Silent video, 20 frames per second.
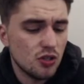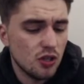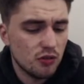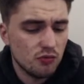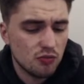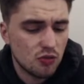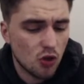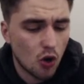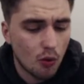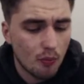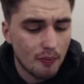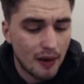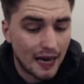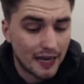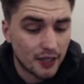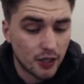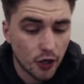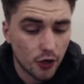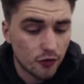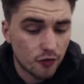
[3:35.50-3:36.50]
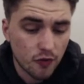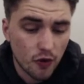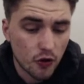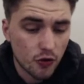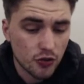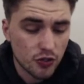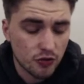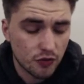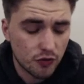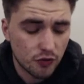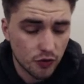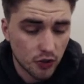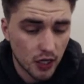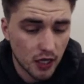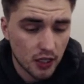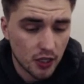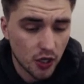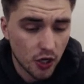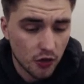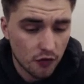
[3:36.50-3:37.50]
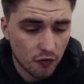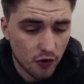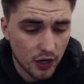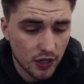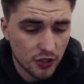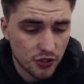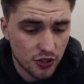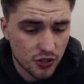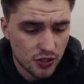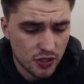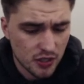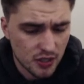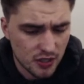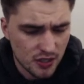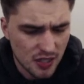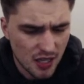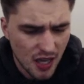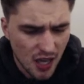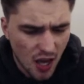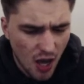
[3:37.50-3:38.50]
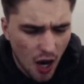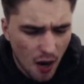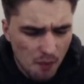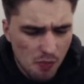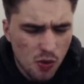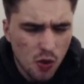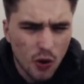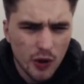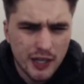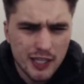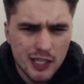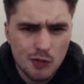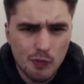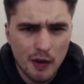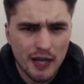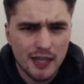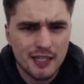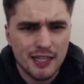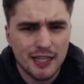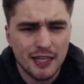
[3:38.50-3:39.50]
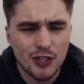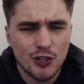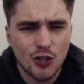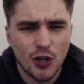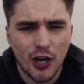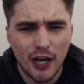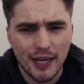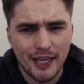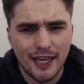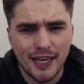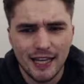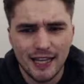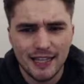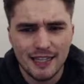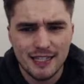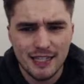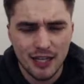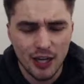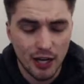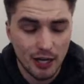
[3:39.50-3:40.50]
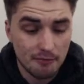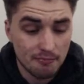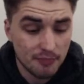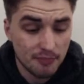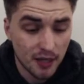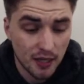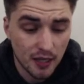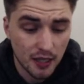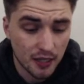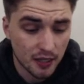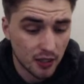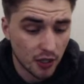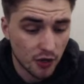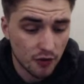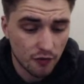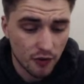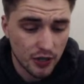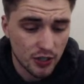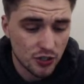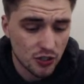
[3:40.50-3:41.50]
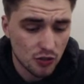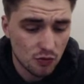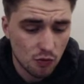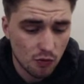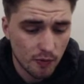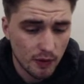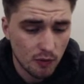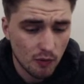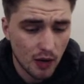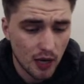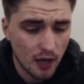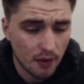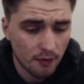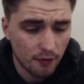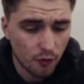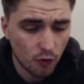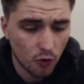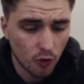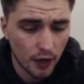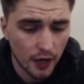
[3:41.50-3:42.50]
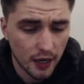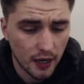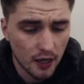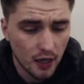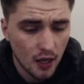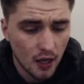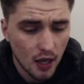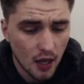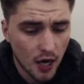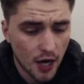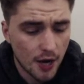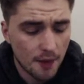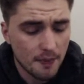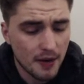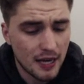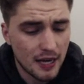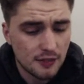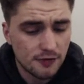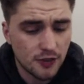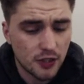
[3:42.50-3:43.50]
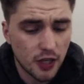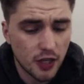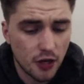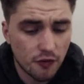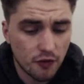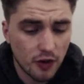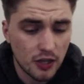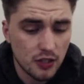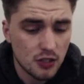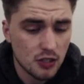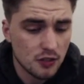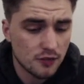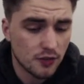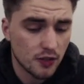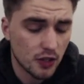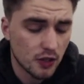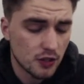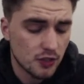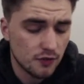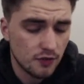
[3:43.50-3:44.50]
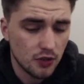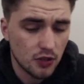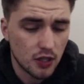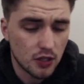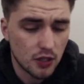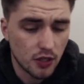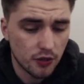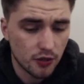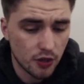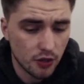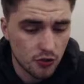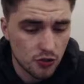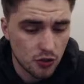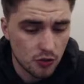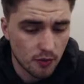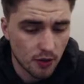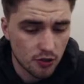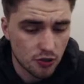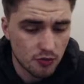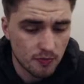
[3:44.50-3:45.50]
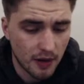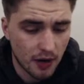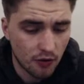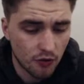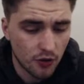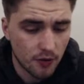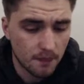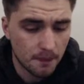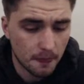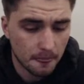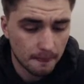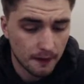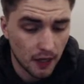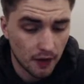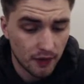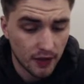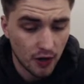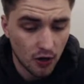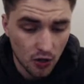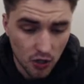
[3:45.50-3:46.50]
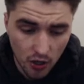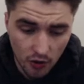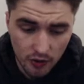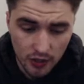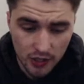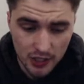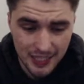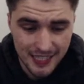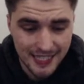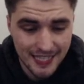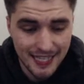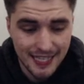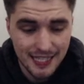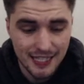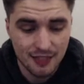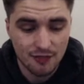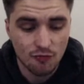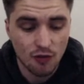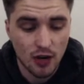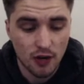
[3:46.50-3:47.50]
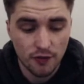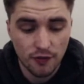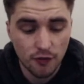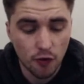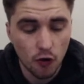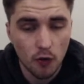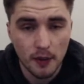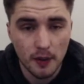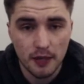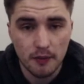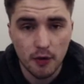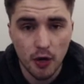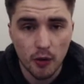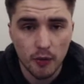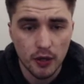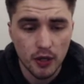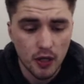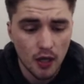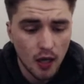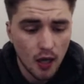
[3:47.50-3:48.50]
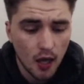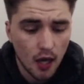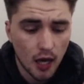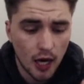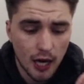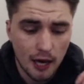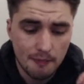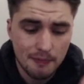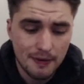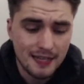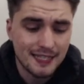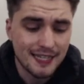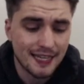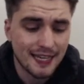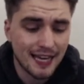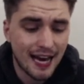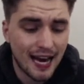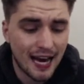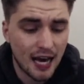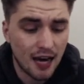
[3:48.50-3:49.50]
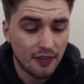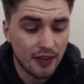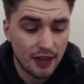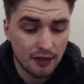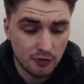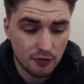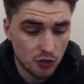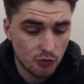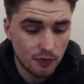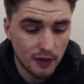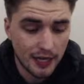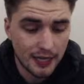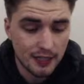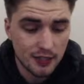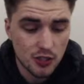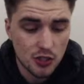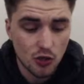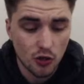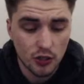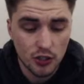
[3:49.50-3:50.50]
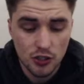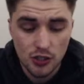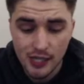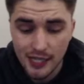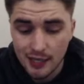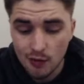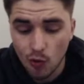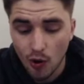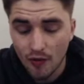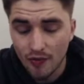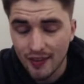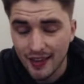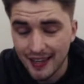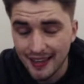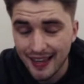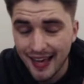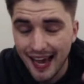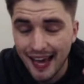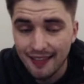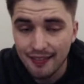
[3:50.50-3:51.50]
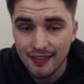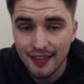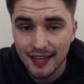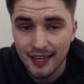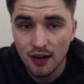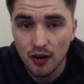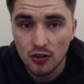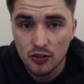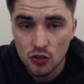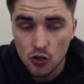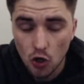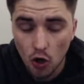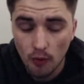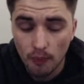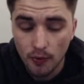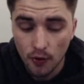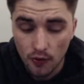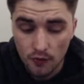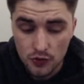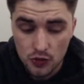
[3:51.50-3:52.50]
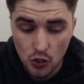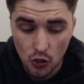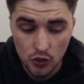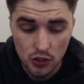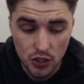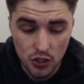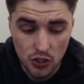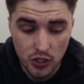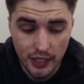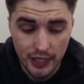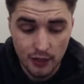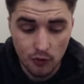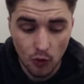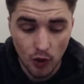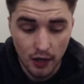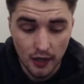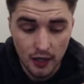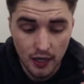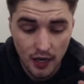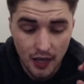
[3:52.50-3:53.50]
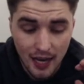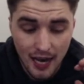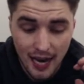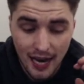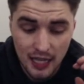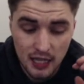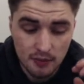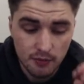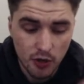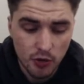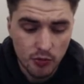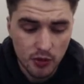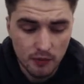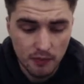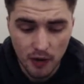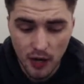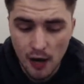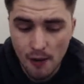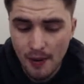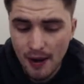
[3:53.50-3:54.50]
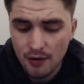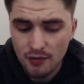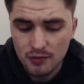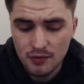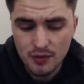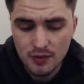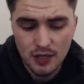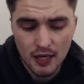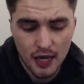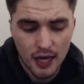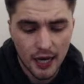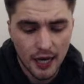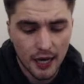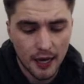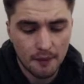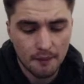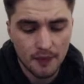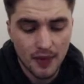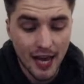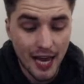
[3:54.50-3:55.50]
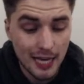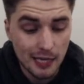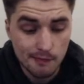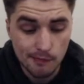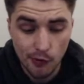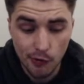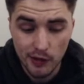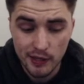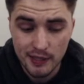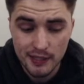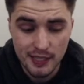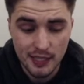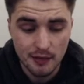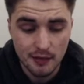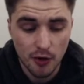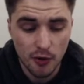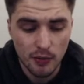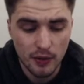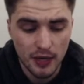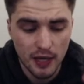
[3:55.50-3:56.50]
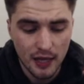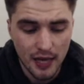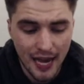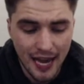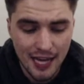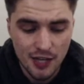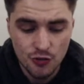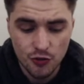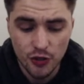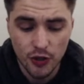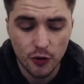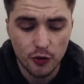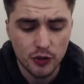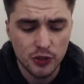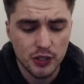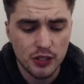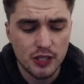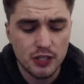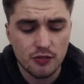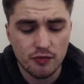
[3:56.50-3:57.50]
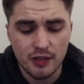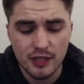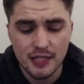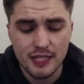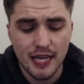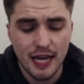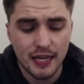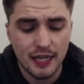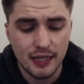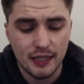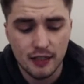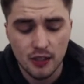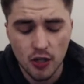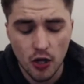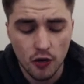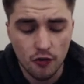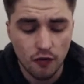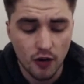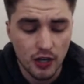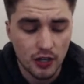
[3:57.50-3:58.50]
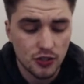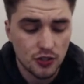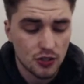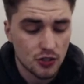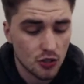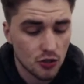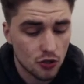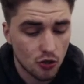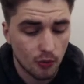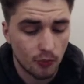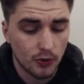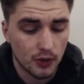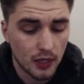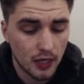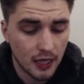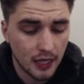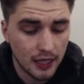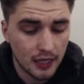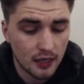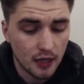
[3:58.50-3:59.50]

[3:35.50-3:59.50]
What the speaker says: combat Cove Rangers, and I'm not expecting a giant killing tonight, but look, Cove Rangers will be well up for it. As for Cove Rangers, for those of you that don't know too much about them, they are currently on a decent run of form at the moment, they do play in Scottish League One, and they are top of Scottish League One at the moment by around 8 points at the moment. Airdrieonians are in second, Cove Rangers are top of the league,